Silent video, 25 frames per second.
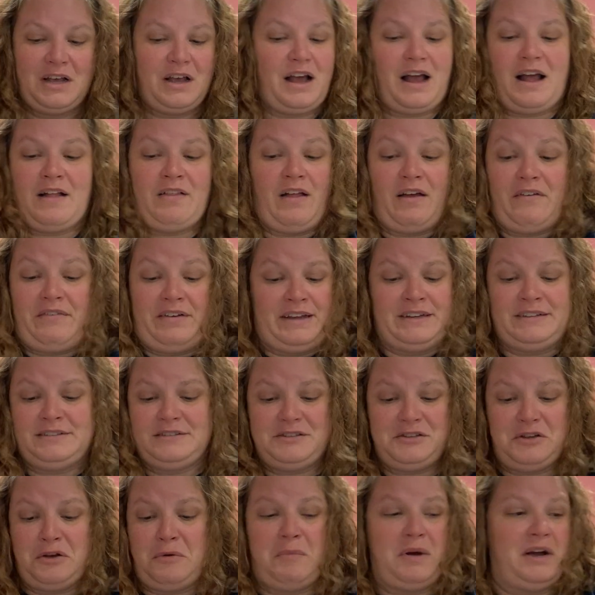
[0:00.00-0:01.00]
I love it
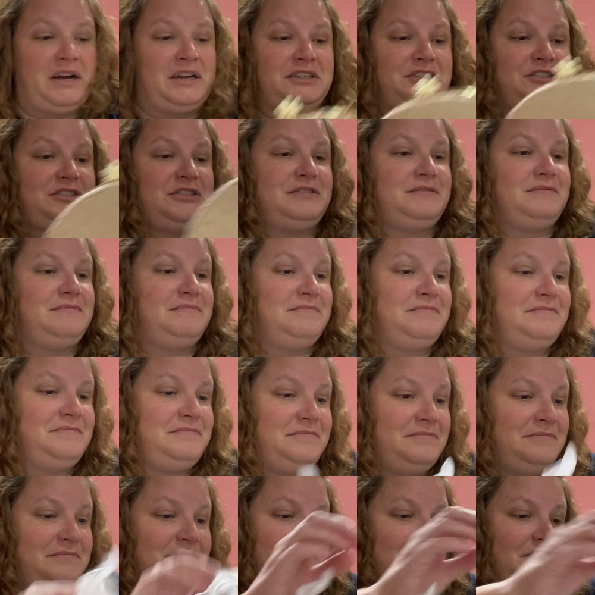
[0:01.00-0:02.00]
so much.
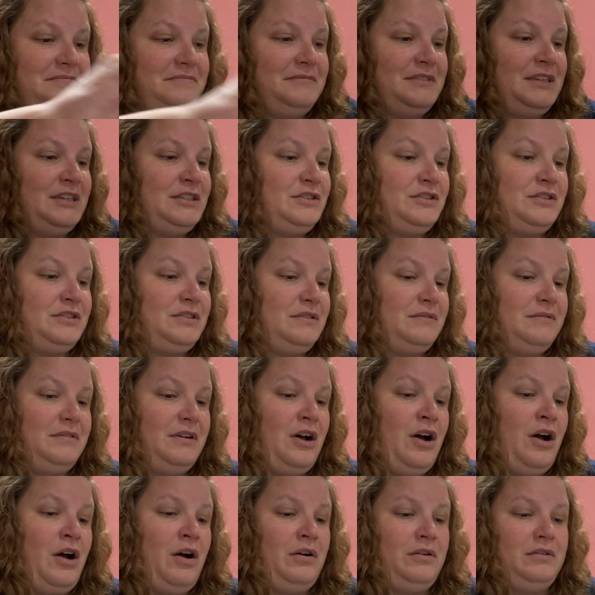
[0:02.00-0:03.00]
It's,
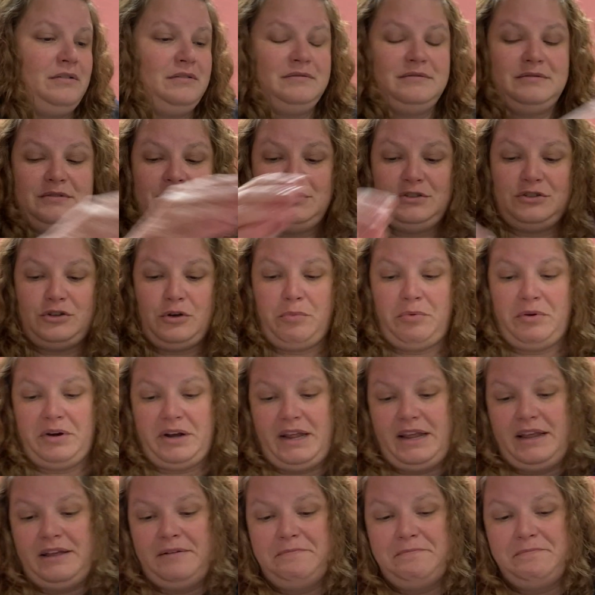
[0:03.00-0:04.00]
oh, so
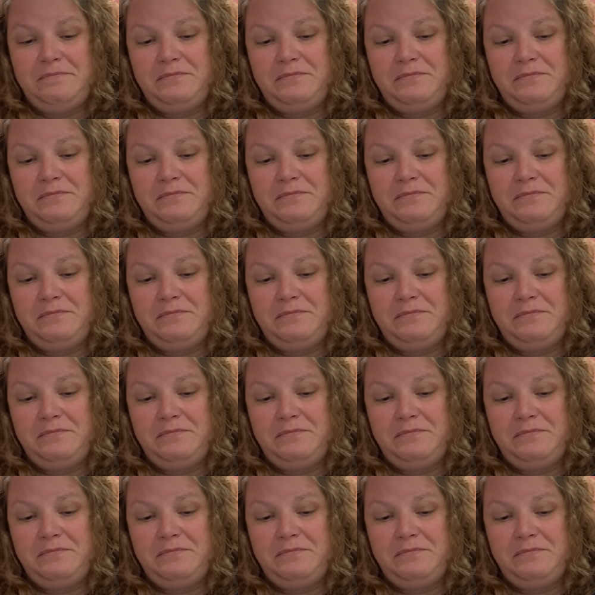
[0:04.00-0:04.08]
pretty.